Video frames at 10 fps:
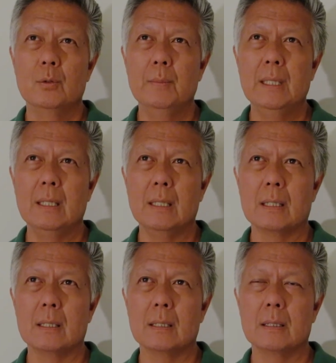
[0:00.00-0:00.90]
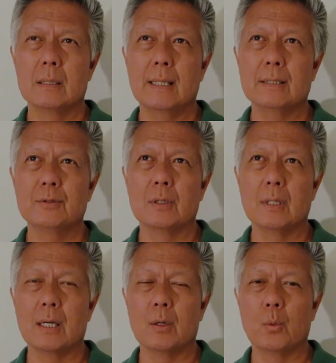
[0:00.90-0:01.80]
To me, that's a
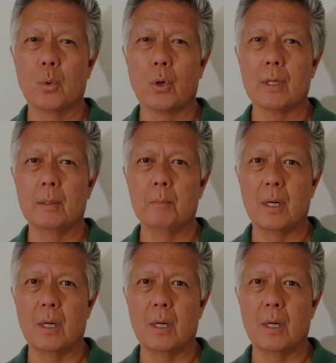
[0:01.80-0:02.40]
lot of work